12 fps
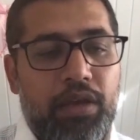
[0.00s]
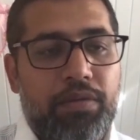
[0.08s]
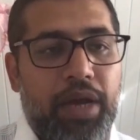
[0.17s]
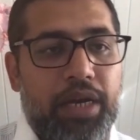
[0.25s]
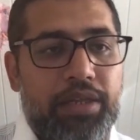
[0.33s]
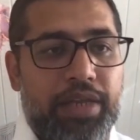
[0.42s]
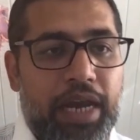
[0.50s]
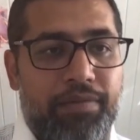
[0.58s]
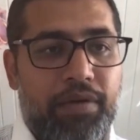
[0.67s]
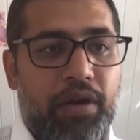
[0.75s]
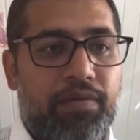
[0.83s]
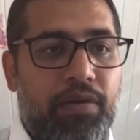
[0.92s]
right? That
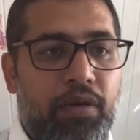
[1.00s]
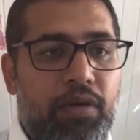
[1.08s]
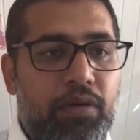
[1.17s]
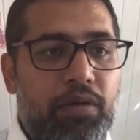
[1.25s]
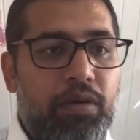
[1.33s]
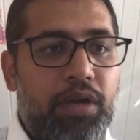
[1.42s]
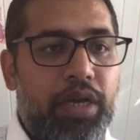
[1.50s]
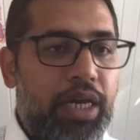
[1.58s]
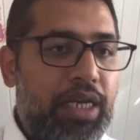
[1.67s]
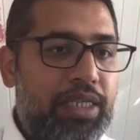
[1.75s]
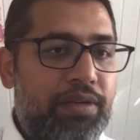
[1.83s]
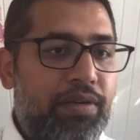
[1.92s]
workflow
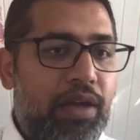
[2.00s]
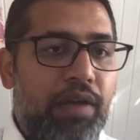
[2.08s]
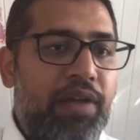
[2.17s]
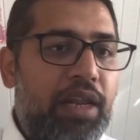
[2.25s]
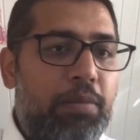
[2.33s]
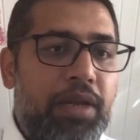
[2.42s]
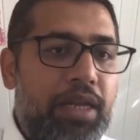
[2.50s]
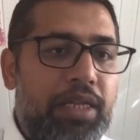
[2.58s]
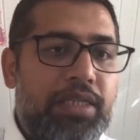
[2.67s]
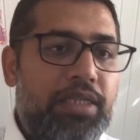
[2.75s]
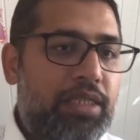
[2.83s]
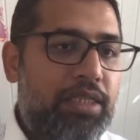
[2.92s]
is available
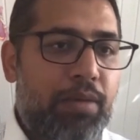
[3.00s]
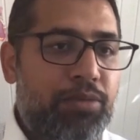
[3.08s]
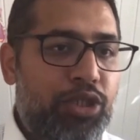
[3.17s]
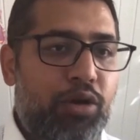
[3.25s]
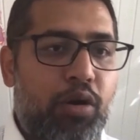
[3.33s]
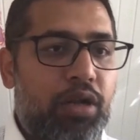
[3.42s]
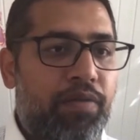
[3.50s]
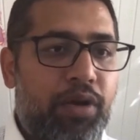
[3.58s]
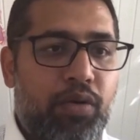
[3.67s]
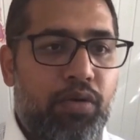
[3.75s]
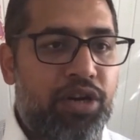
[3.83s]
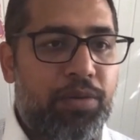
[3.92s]
in some sort of a
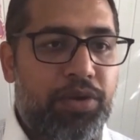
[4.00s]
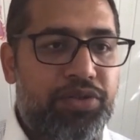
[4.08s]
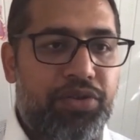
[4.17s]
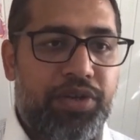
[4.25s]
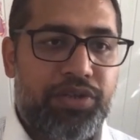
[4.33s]
code repository.